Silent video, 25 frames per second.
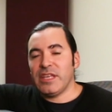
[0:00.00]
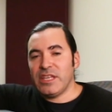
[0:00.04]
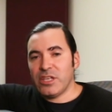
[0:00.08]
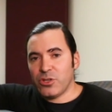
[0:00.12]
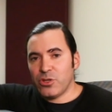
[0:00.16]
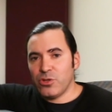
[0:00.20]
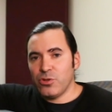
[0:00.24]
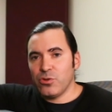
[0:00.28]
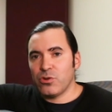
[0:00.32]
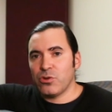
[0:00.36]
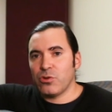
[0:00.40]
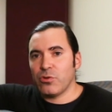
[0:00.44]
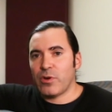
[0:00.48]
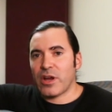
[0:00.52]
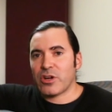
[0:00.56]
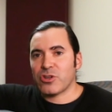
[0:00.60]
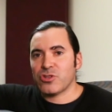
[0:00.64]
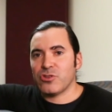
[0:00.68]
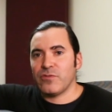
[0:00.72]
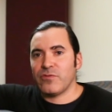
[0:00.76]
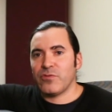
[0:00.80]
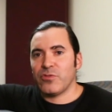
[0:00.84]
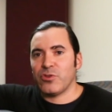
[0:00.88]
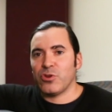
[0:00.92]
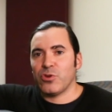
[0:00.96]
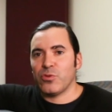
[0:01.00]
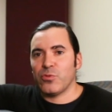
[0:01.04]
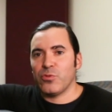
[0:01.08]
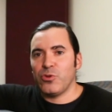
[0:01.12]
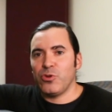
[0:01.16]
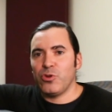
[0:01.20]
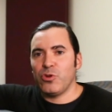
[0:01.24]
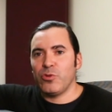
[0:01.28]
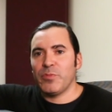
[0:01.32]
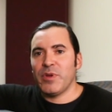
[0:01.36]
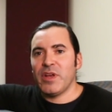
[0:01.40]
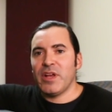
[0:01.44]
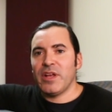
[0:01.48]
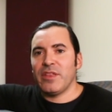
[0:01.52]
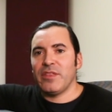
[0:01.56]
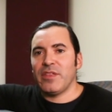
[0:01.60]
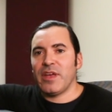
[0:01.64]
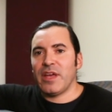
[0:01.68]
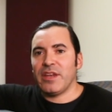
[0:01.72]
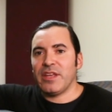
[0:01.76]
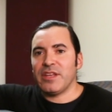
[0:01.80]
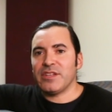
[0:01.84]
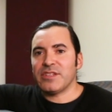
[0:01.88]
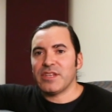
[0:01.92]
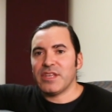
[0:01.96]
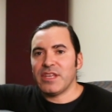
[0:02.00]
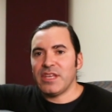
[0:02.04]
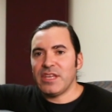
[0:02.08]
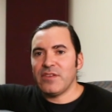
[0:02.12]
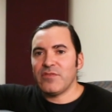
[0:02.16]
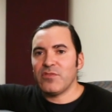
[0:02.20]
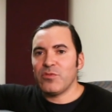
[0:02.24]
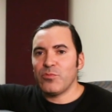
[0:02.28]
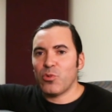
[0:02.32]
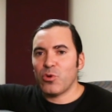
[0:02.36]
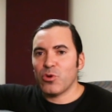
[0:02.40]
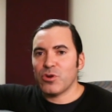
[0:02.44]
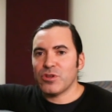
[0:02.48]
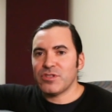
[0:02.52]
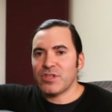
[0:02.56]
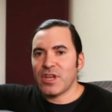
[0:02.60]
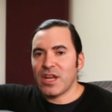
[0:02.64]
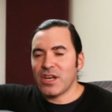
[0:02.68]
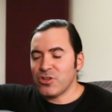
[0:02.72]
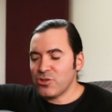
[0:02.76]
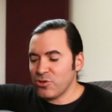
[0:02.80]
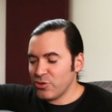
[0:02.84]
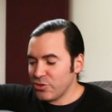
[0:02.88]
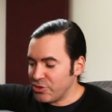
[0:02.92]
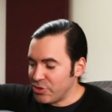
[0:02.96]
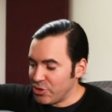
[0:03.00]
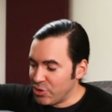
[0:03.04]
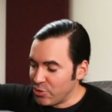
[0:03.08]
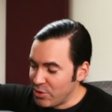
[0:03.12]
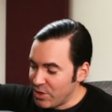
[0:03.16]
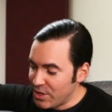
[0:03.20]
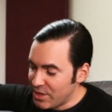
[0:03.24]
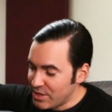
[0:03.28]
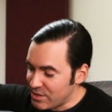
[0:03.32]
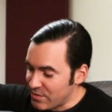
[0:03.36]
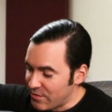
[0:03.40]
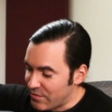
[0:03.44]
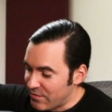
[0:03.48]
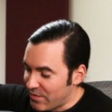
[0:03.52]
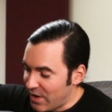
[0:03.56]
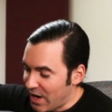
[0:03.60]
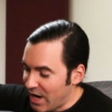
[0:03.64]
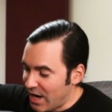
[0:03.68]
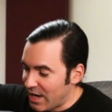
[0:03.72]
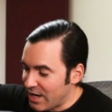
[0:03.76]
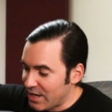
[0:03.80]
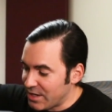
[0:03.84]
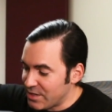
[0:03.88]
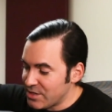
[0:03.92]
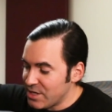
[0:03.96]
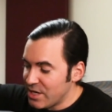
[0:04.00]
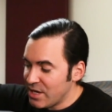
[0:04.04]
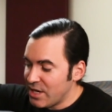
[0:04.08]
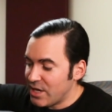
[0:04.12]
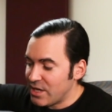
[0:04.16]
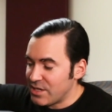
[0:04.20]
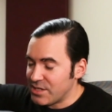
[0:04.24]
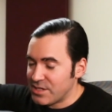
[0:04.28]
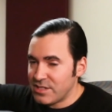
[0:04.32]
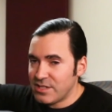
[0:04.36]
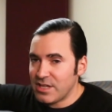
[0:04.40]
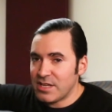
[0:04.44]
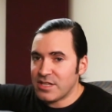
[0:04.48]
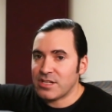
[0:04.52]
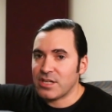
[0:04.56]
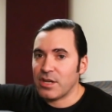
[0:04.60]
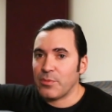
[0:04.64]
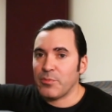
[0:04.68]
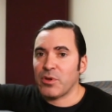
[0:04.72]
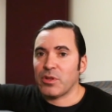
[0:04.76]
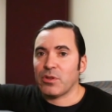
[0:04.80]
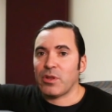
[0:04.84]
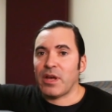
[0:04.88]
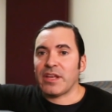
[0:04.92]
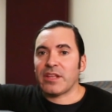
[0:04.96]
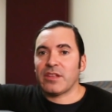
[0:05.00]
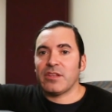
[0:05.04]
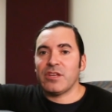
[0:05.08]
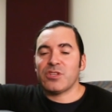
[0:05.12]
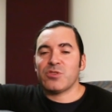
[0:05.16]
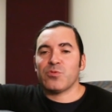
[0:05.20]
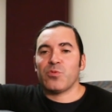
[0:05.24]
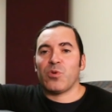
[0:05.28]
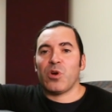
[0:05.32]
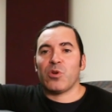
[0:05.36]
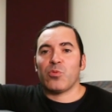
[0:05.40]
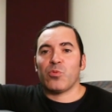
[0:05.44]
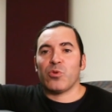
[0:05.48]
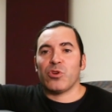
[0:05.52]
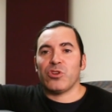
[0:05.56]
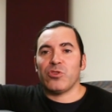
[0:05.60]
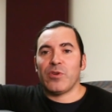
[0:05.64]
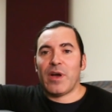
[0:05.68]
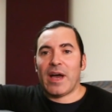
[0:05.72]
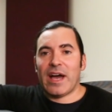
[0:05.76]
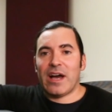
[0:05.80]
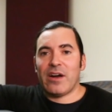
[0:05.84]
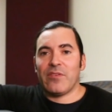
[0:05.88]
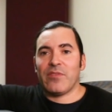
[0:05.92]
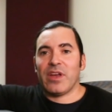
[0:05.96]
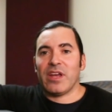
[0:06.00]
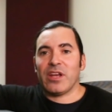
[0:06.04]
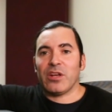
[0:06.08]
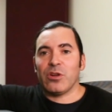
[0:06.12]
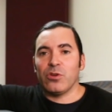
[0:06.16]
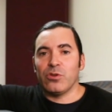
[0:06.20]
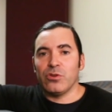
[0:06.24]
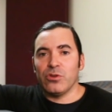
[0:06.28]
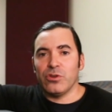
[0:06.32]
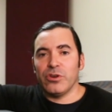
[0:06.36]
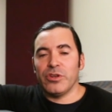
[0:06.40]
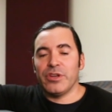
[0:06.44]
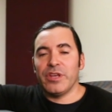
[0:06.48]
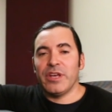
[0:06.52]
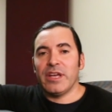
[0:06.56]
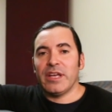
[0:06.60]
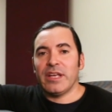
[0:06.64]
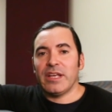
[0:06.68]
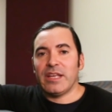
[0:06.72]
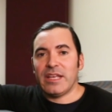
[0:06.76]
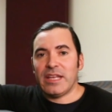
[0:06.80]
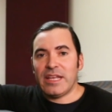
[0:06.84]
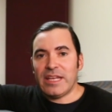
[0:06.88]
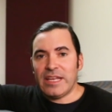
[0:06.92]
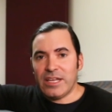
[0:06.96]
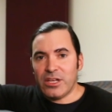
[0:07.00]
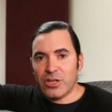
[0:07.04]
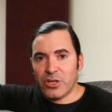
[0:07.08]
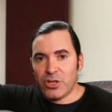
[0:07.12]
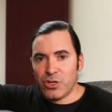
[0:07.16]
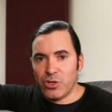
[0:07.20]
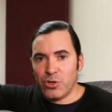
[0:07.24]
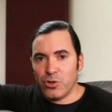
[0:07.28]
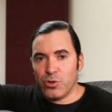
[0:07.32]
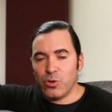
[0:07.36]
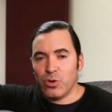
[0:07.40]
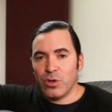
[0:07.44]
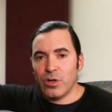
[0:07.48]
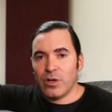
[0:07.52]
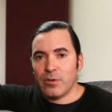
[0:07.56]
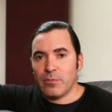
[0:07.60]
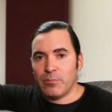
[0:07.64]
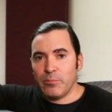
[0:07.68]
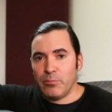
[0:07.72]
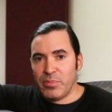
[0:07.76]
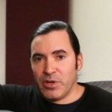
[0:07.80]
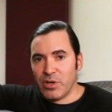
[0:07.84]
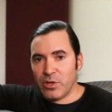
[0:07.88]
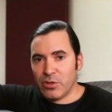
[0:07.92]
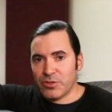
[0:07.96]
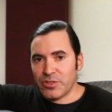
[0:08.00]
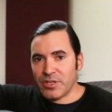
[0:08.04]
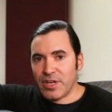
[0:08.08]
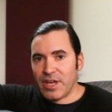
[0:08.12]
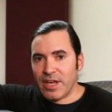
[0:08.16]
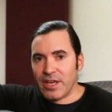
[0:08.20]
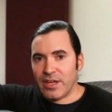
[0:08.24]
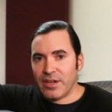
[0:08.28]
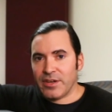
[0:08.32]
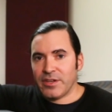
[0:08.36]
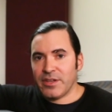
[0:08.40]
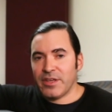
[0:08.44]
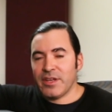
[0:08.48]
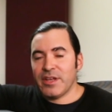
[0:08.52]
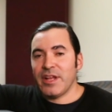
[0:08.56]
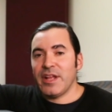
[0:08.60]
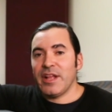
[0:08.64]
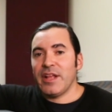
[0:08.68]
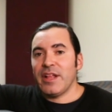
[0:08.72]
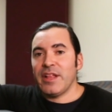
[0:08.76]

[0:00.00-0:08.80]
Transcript: EQ correction for your room, then it's even more essential to you to find a system like this one where you have a good EQ built in.